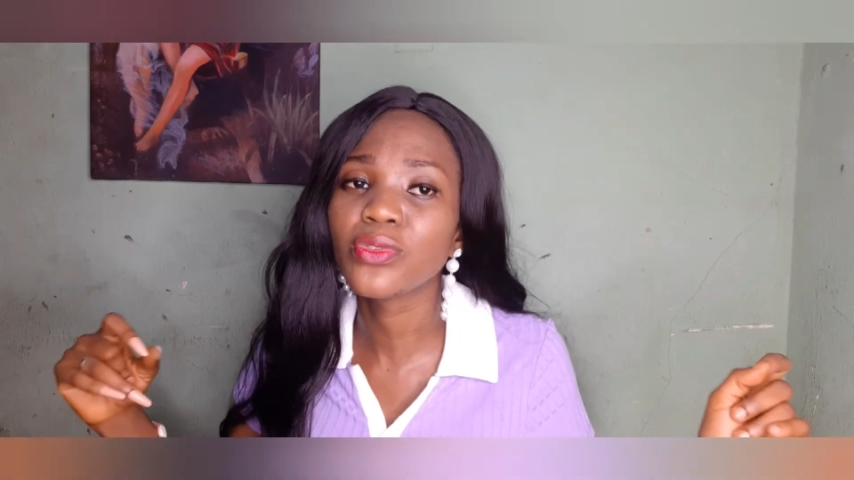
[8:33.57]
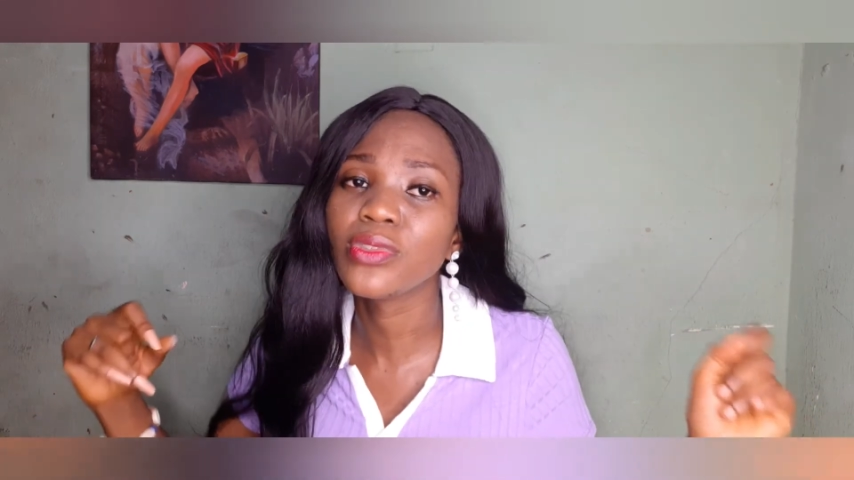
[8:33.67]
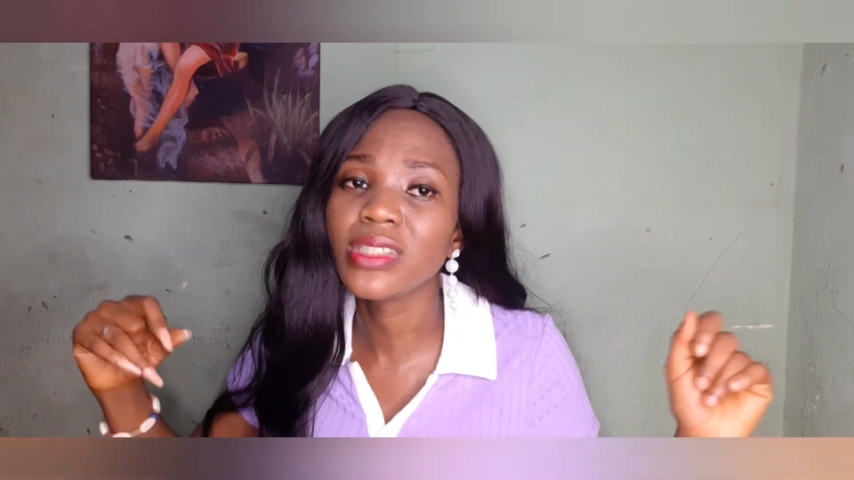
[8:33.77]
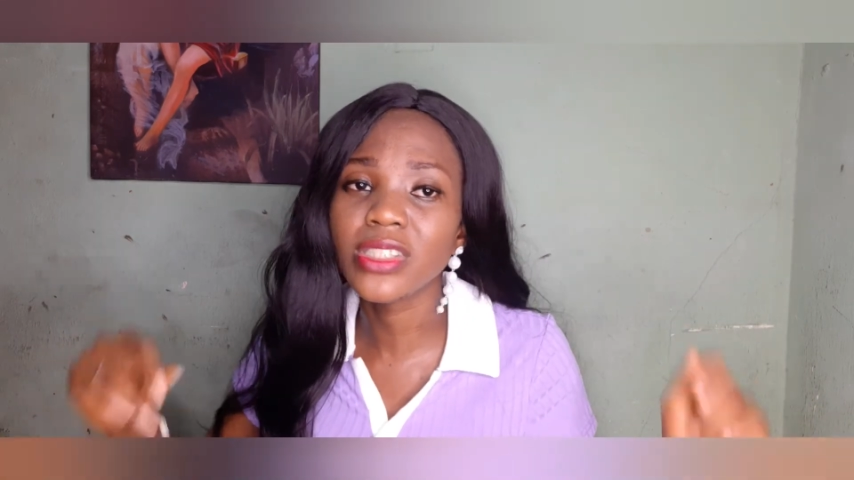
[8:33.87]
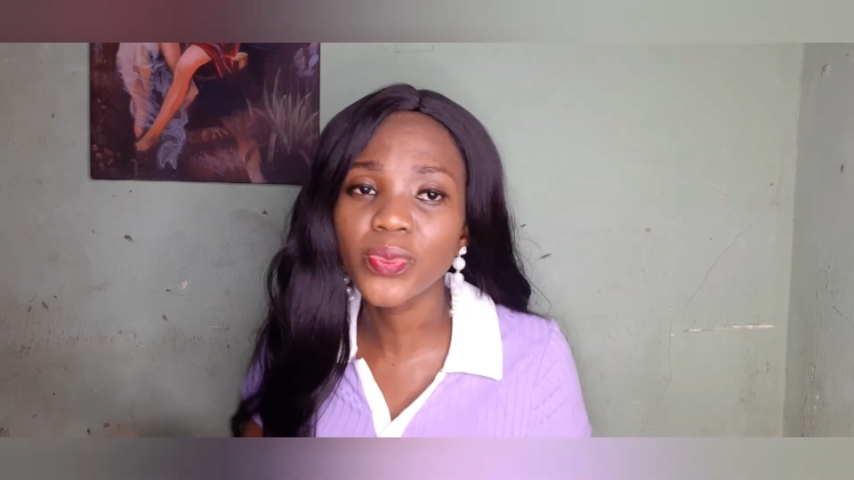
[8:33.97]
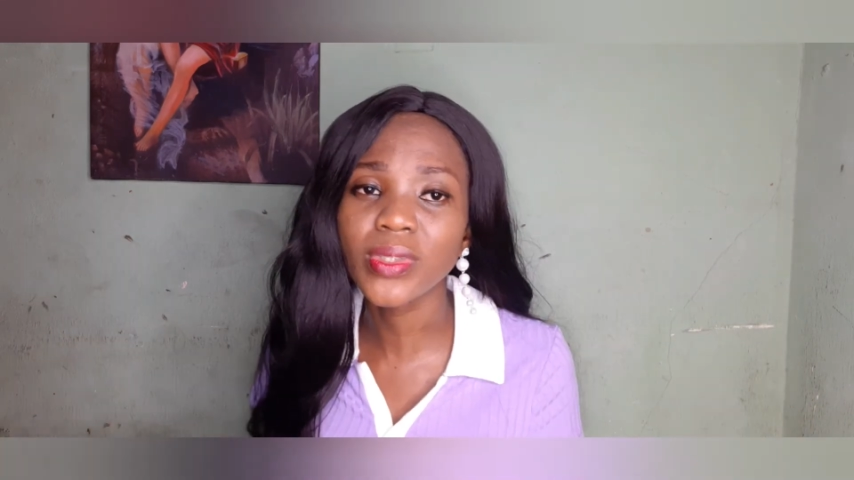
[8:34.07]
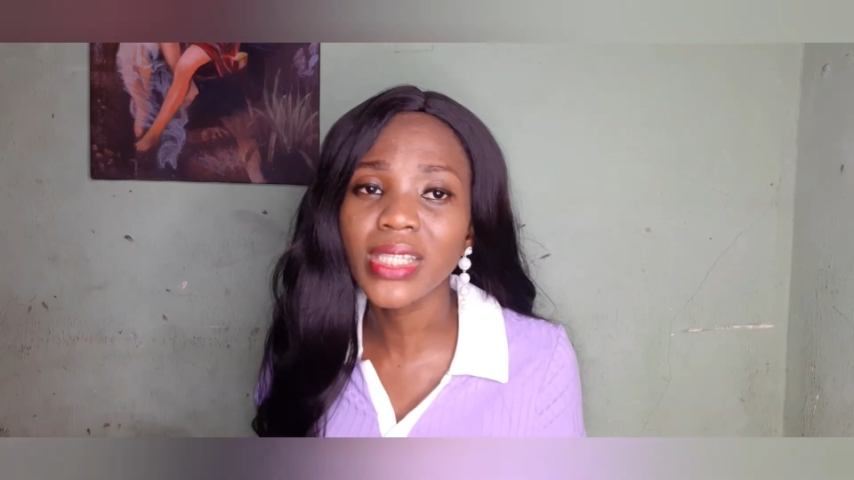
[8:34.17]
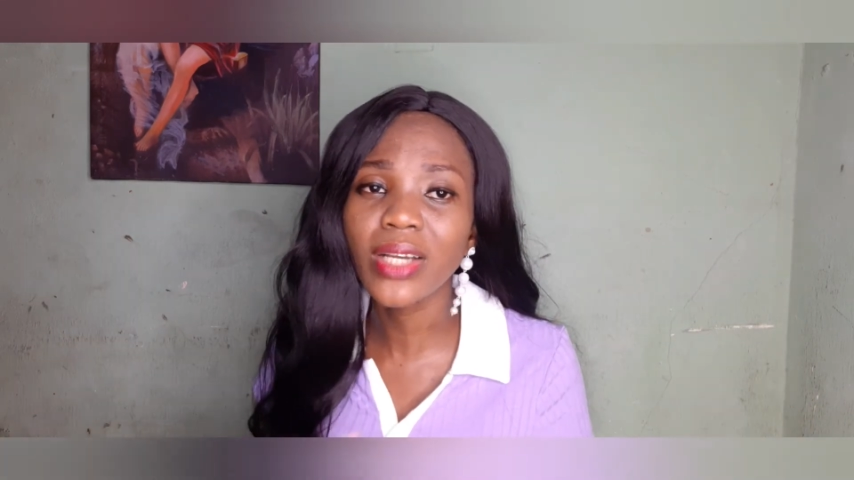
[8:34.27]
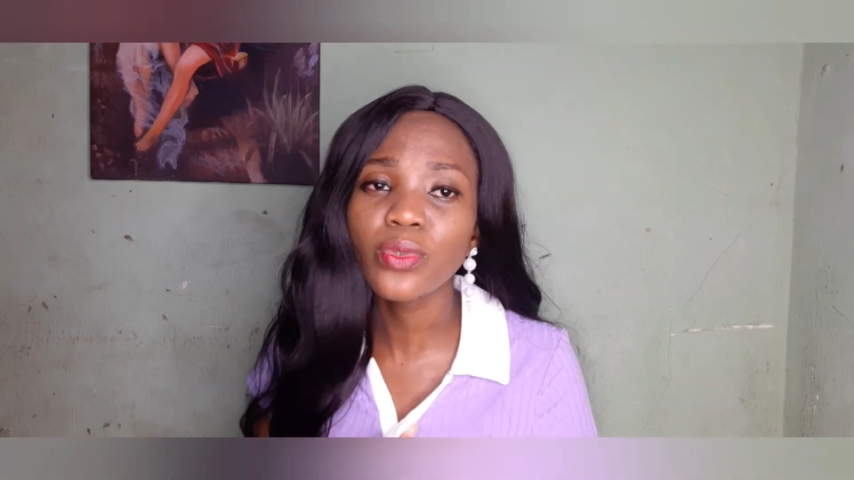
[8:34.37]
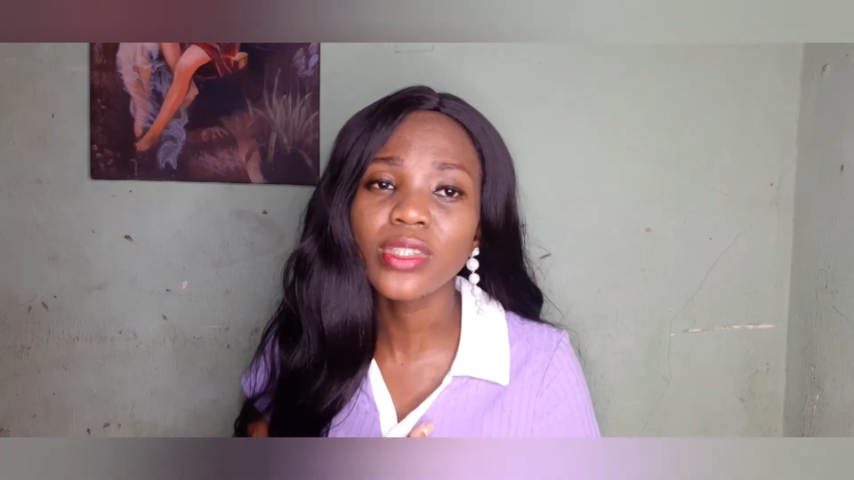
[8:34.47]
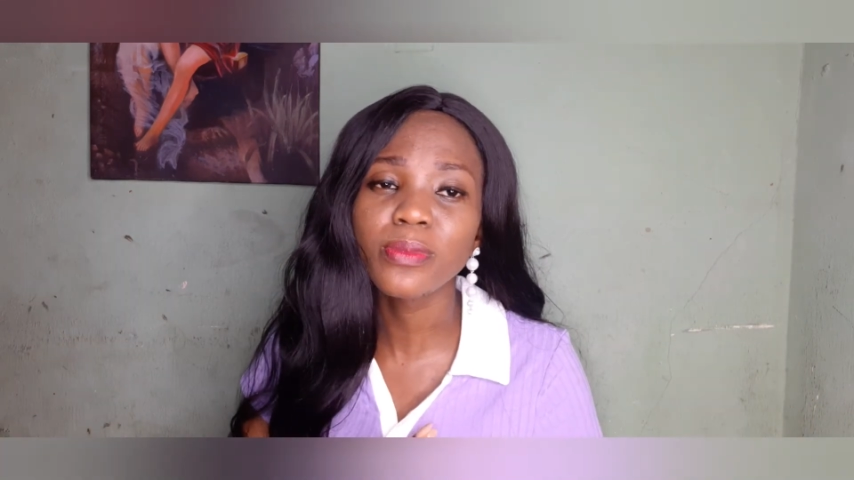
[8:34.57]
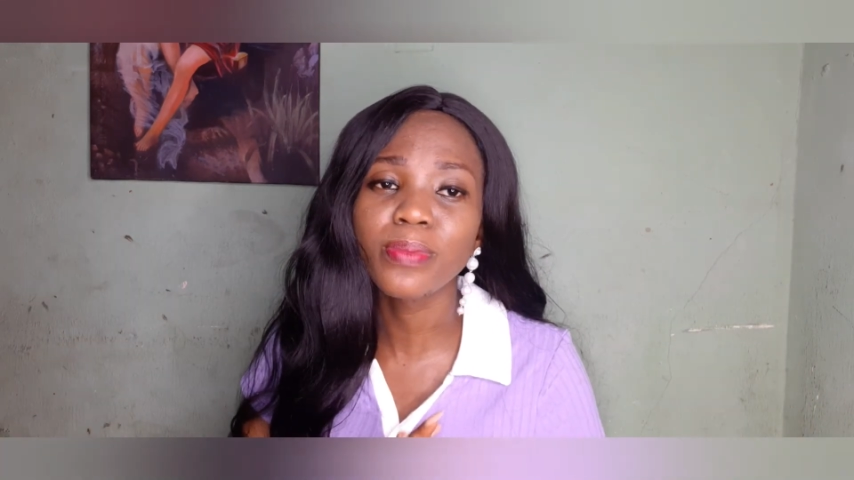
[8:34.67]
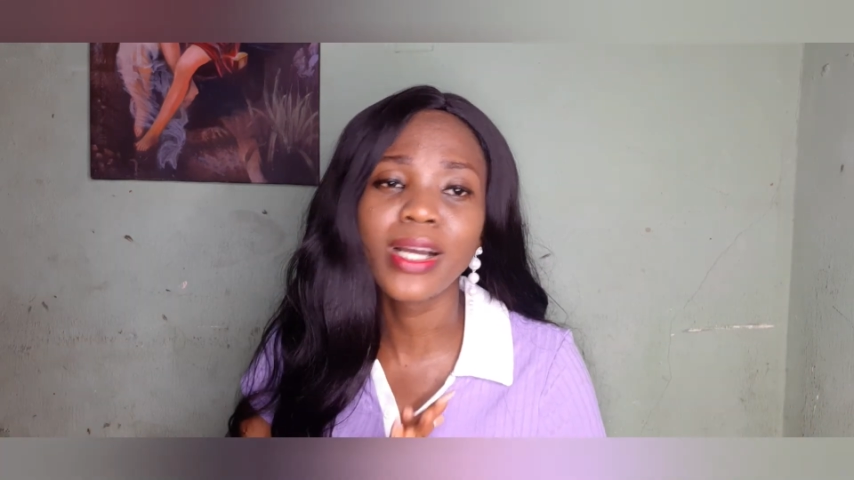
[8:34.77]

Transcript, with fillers: do you eat it with how does it